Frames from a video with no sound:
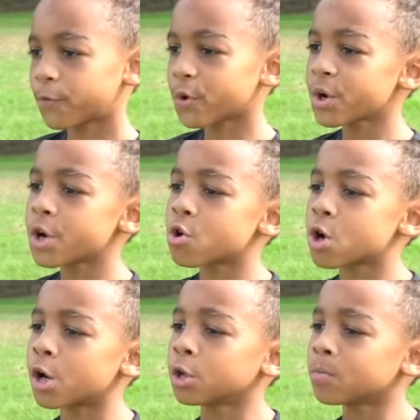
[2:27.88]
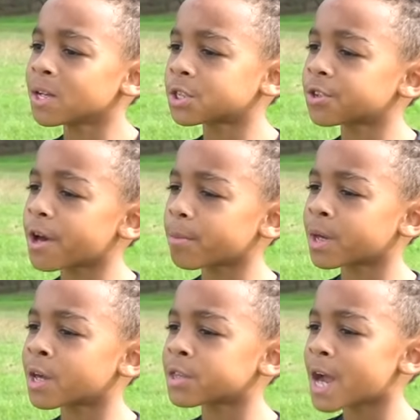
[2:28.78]
For real, go, you messing up
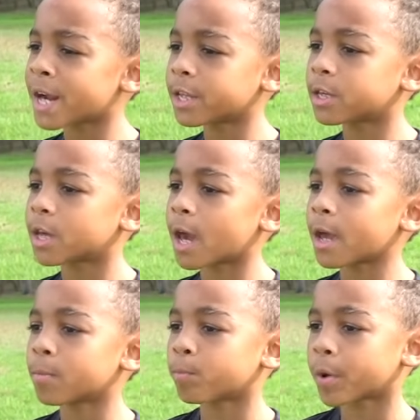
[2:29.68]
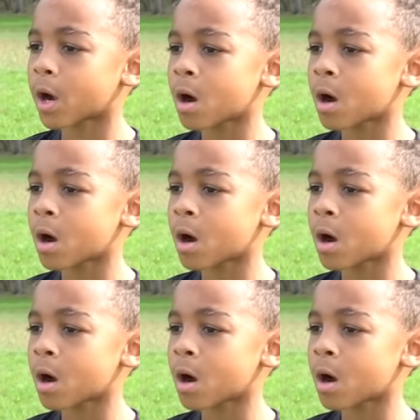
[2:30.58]
me and Daddy game, bro.